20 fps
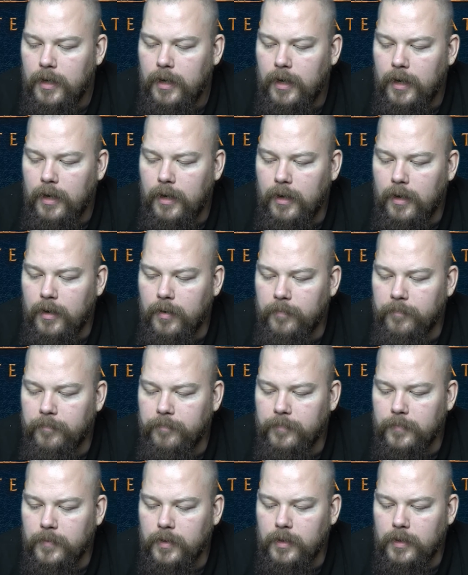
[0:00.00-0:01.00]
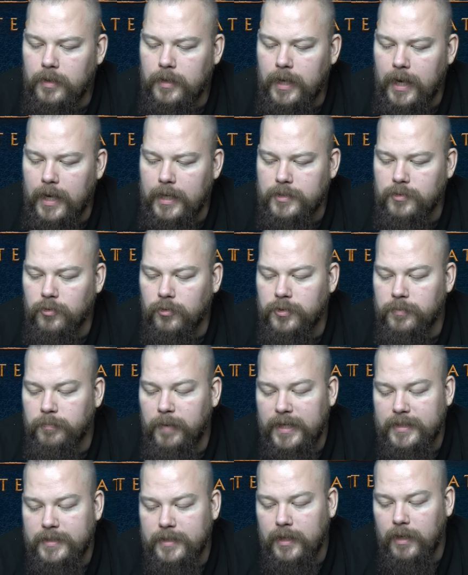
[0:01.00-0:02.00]
Cast
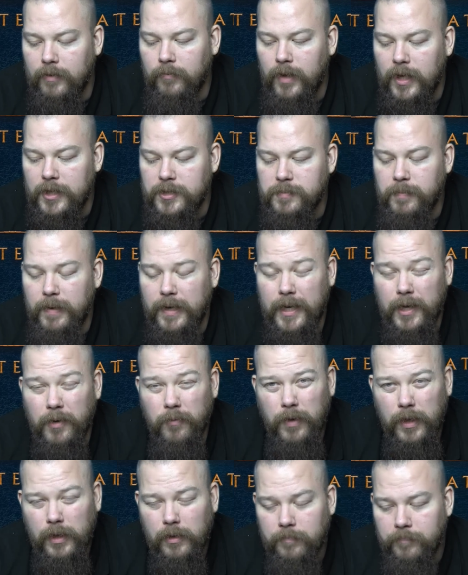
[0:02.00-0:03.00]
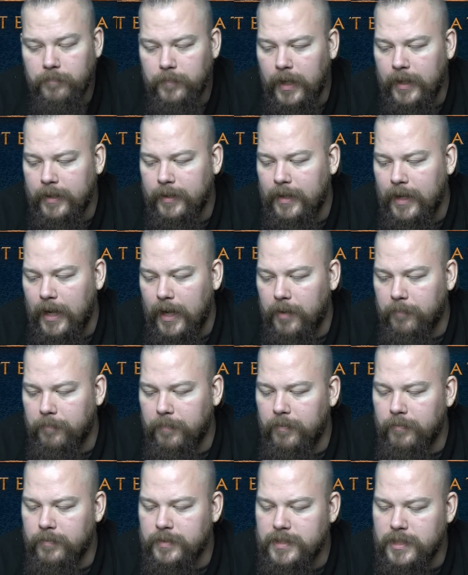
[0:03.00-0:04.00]
automatically without spending will and can't
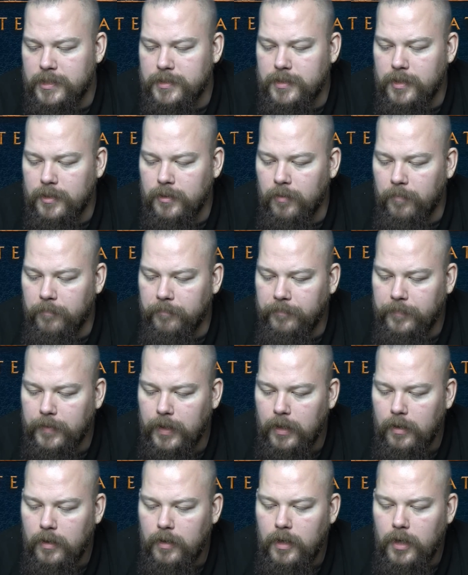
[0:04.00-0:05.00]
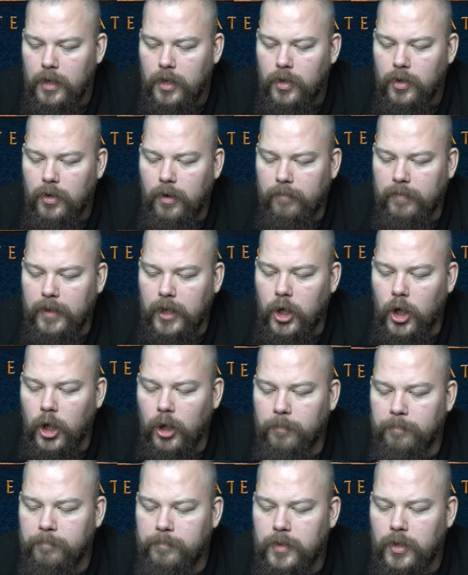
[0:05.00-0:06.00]
be resisted. You have the
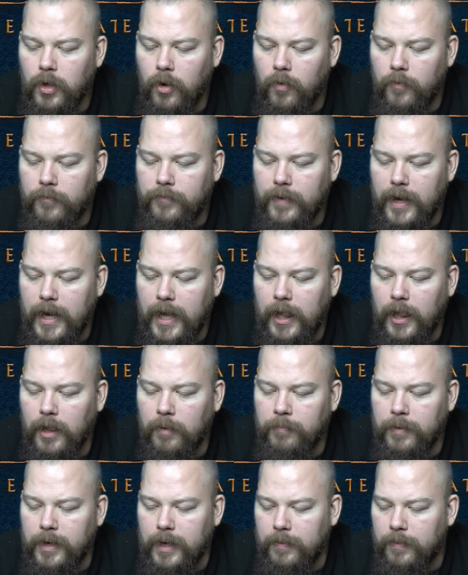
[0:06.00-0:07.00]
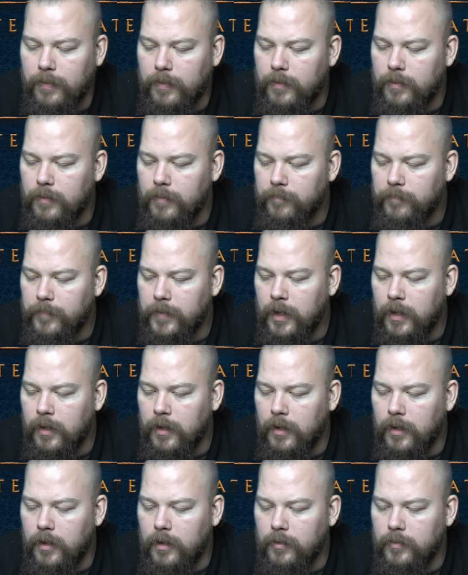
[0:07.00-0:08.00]
Hymn of Elbreth,
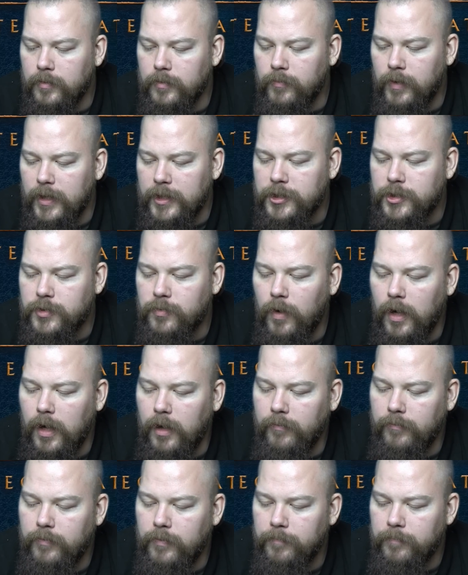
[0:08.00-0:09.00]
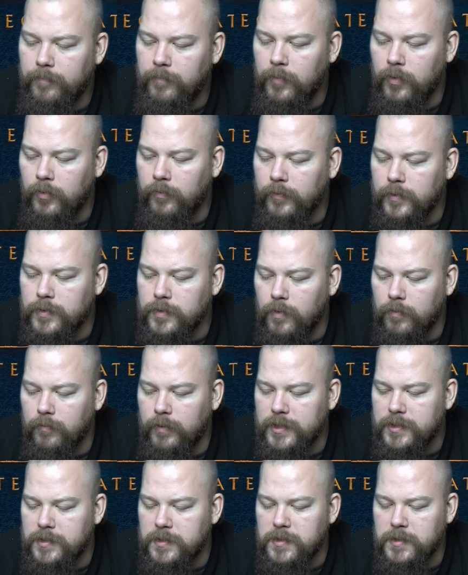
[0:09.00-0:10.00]
range 12. Beautiful song
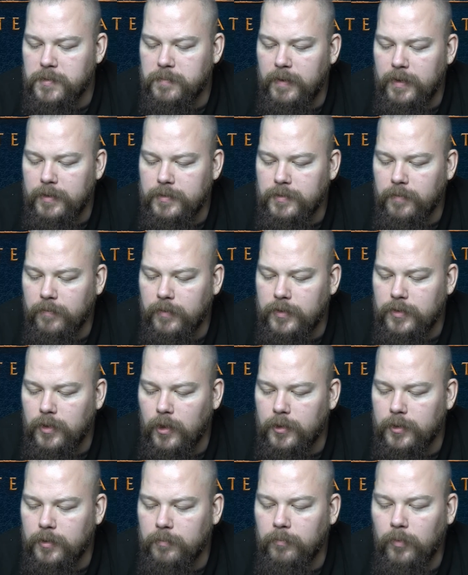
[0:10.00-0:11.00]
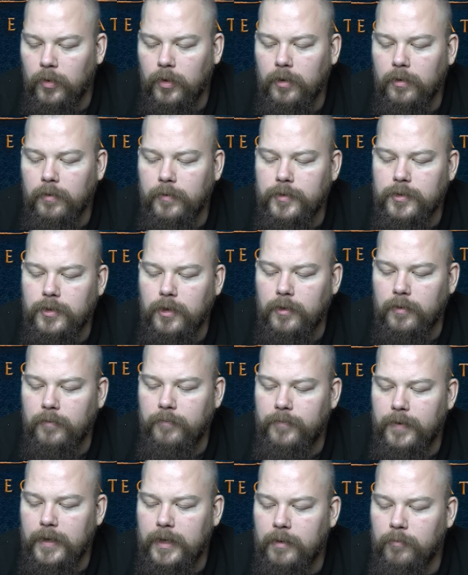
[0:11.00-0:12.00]
raises the spirits of the targeted model. The targeted
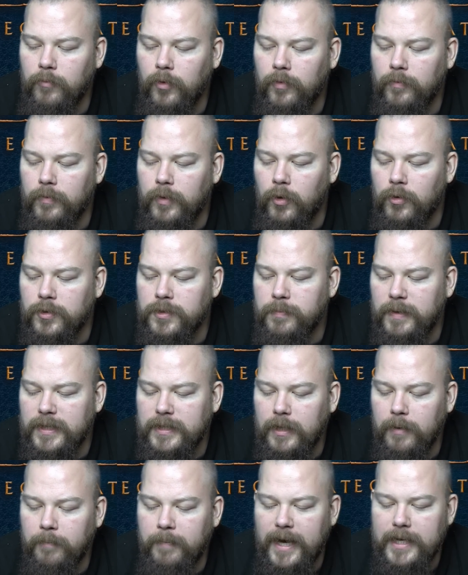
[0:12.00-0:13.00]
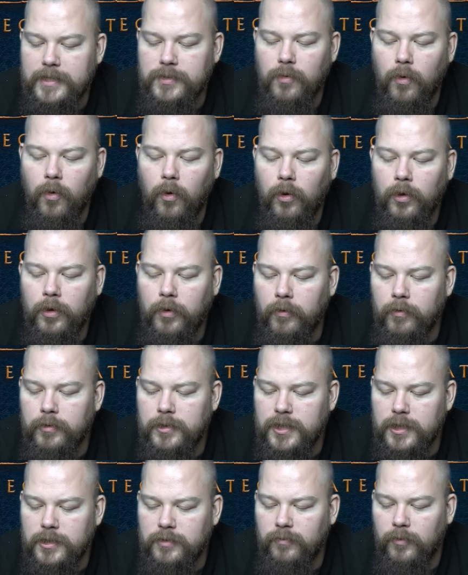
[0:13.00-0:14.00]
friendly model will automatically pass all
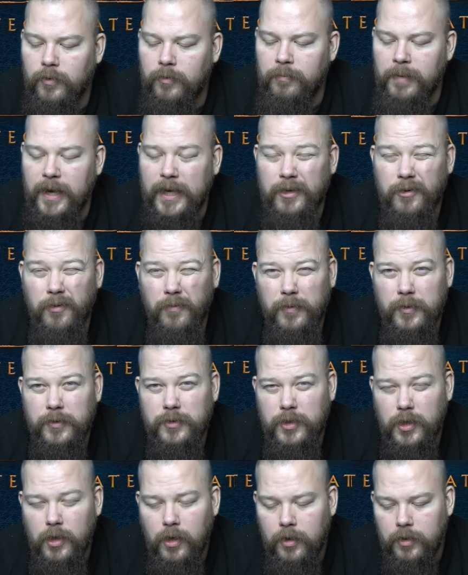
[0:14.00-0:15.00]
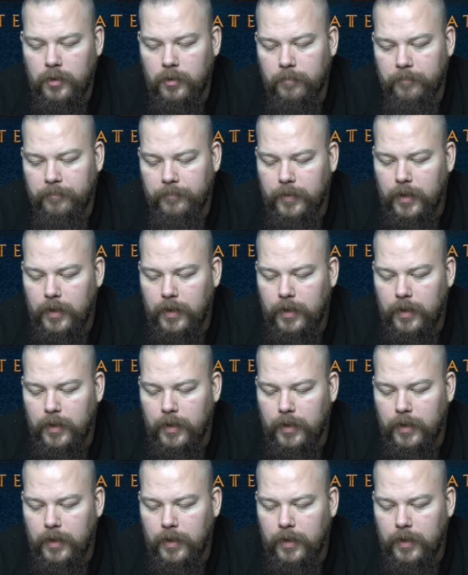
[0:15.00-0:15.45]
courage tests for the remainder of the turn.